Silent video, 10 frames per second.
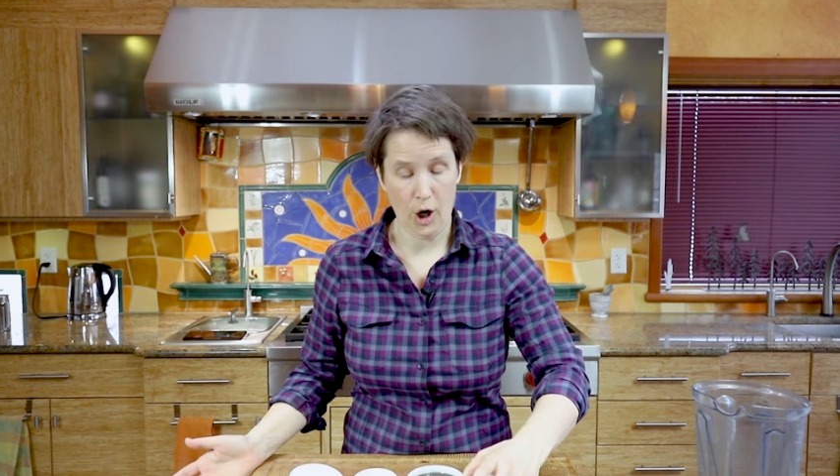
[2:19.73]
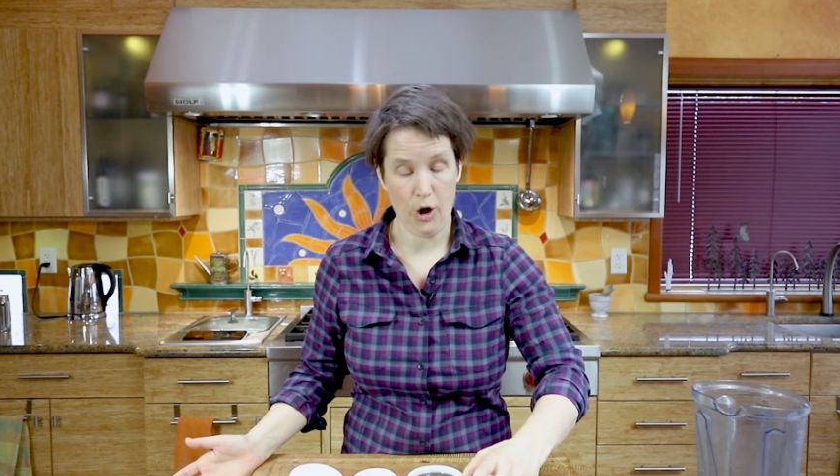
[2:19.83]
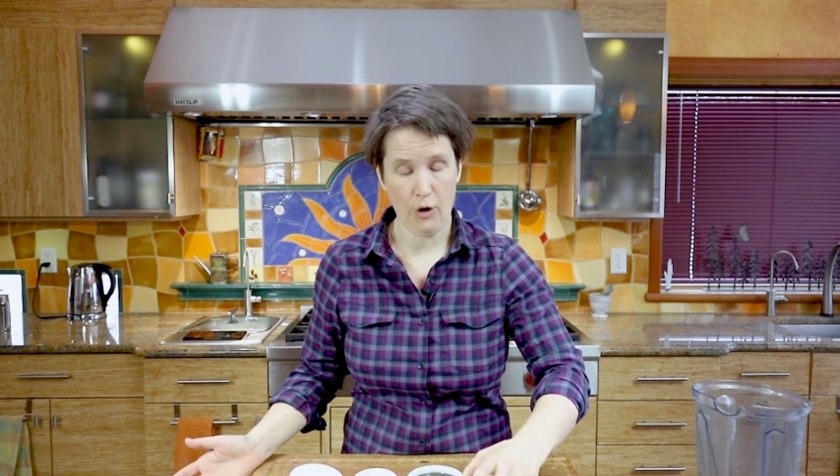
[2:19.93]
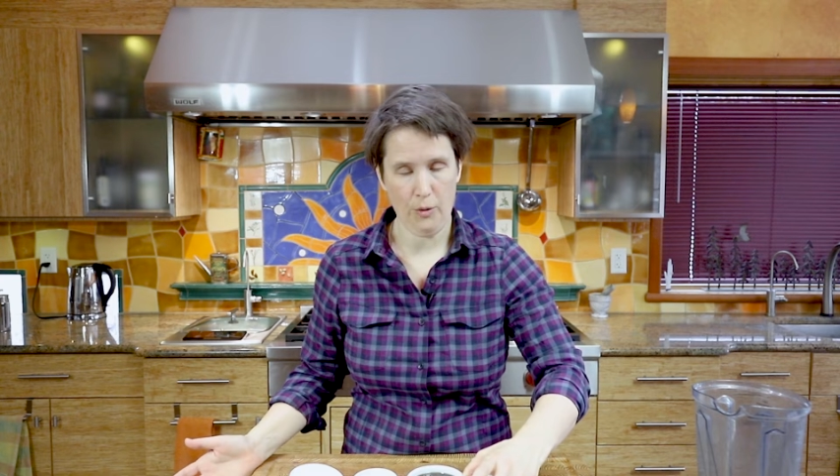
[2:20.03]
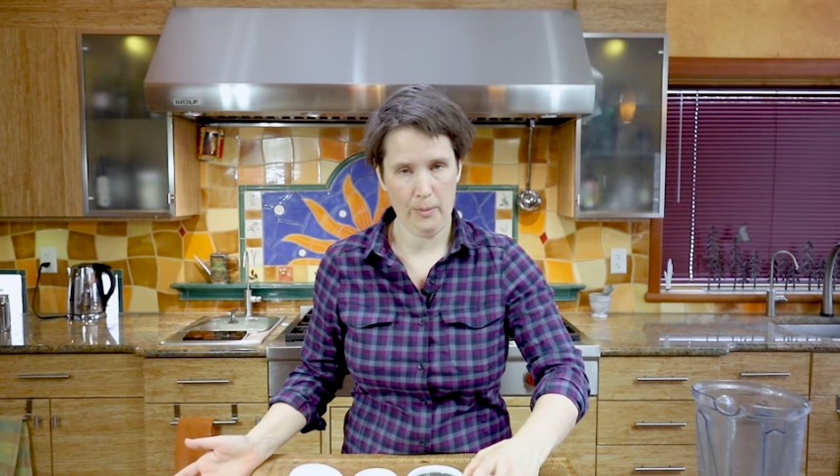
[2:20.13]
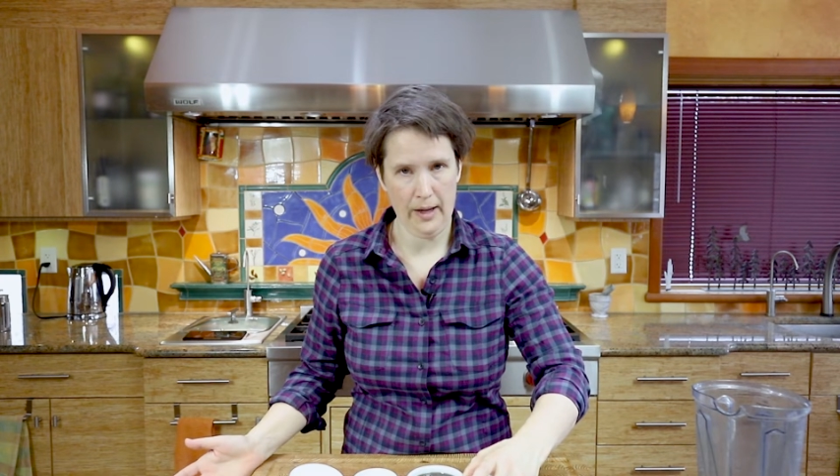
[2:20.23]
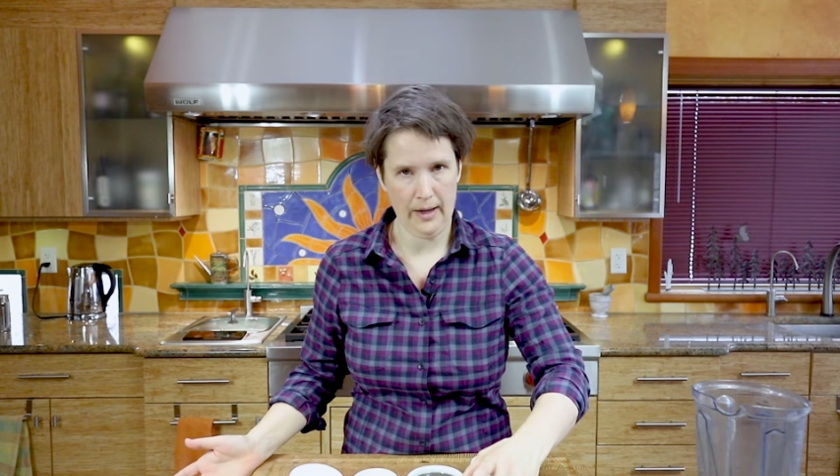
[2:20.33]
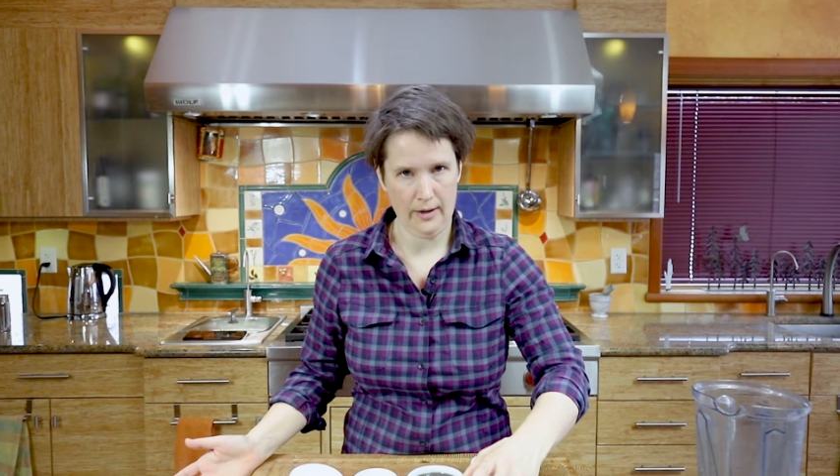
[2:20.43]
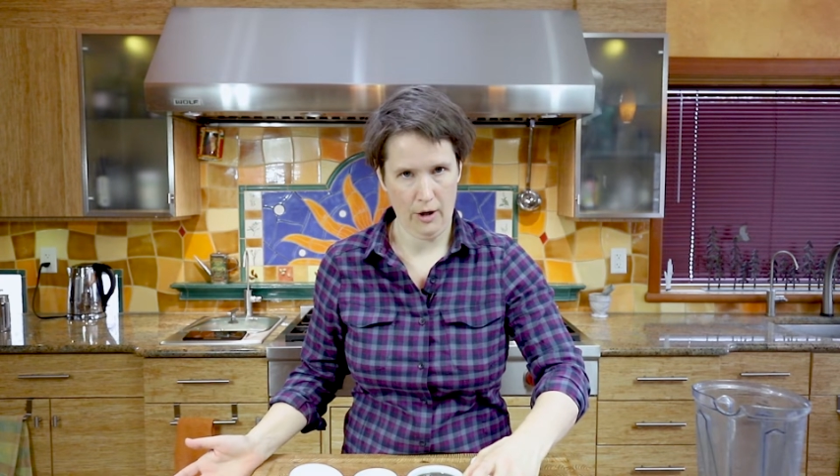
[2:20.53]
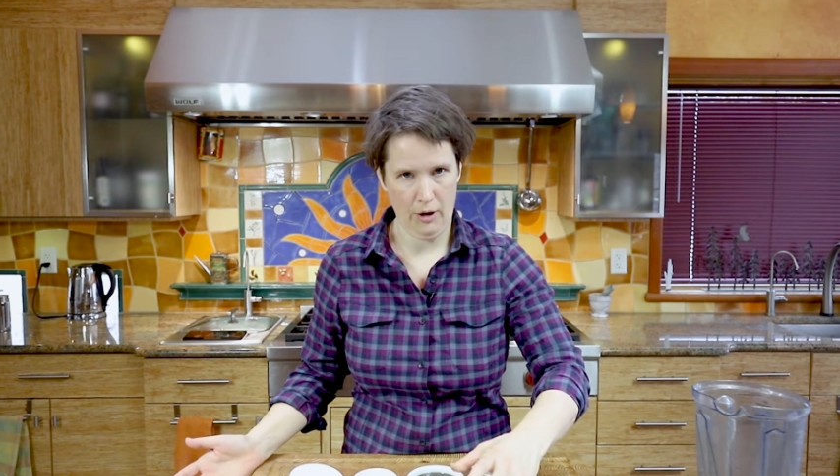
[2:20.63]

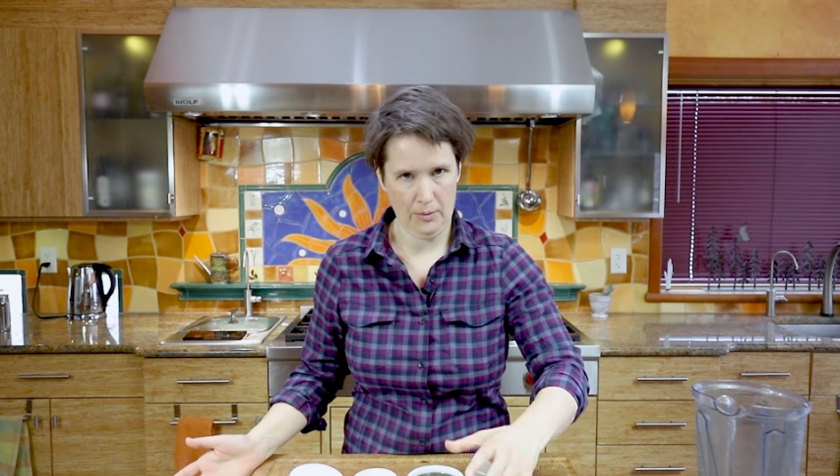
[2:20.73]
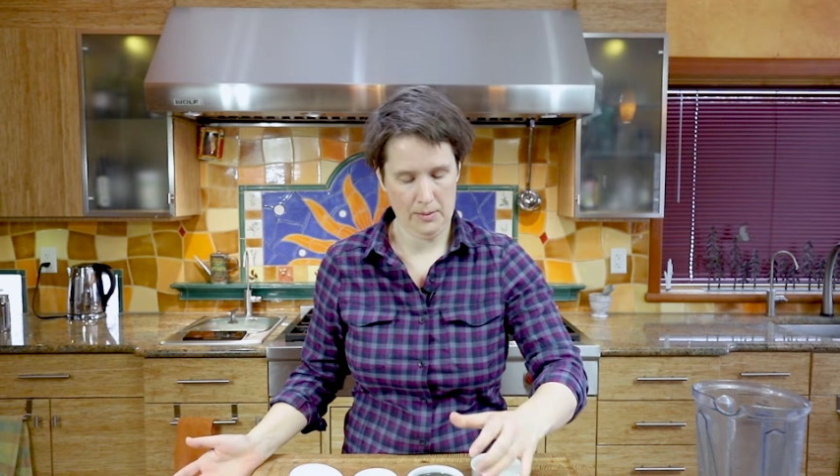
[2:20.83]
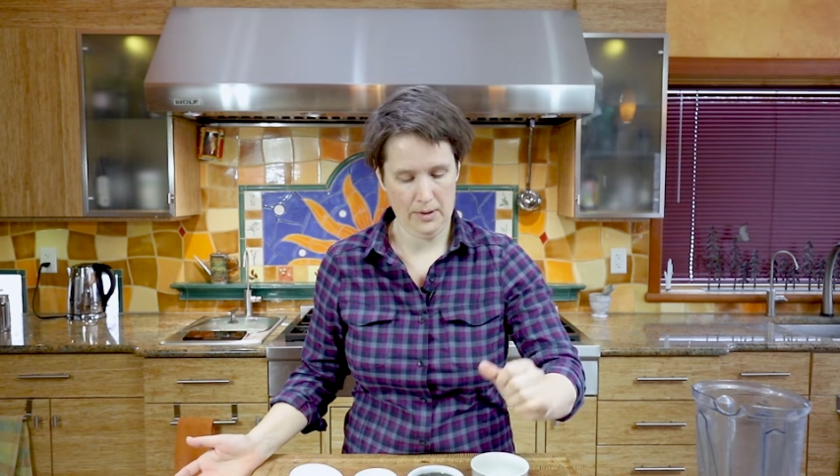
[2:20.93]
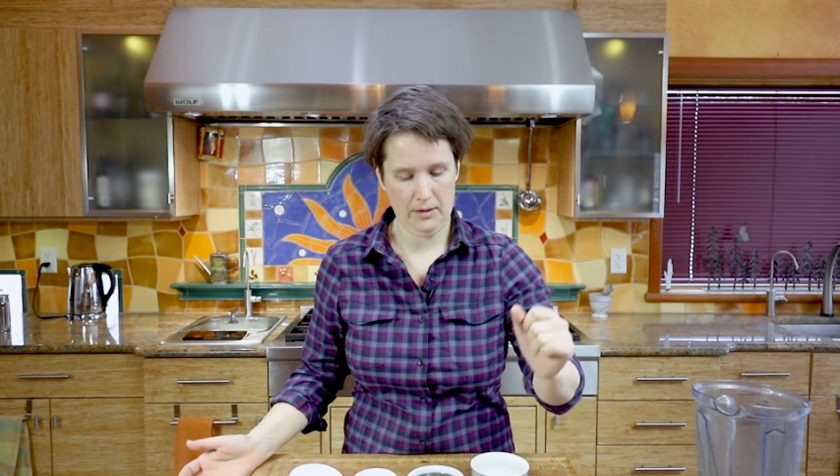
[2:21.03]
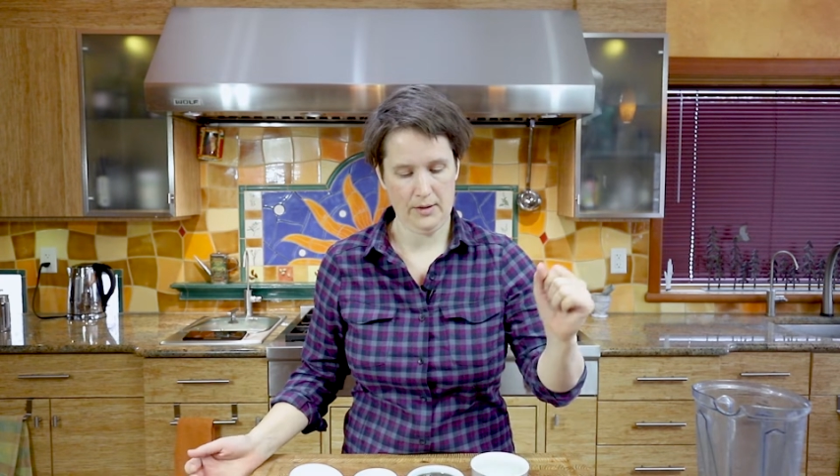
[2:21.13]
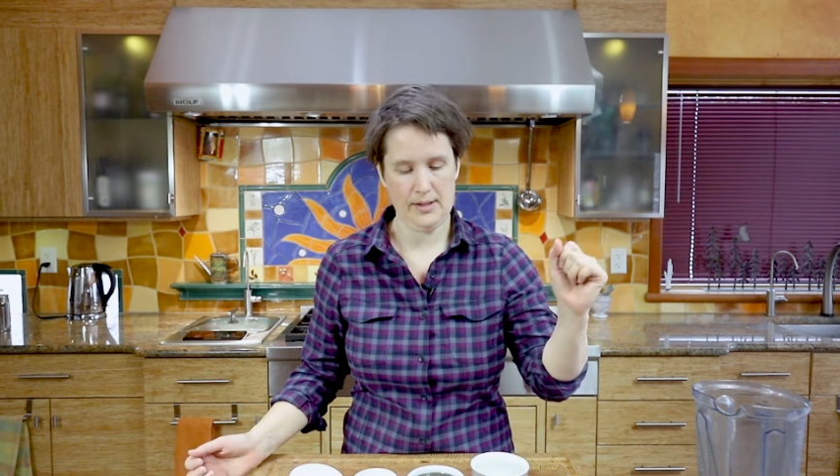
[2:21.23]
homemade almond milk.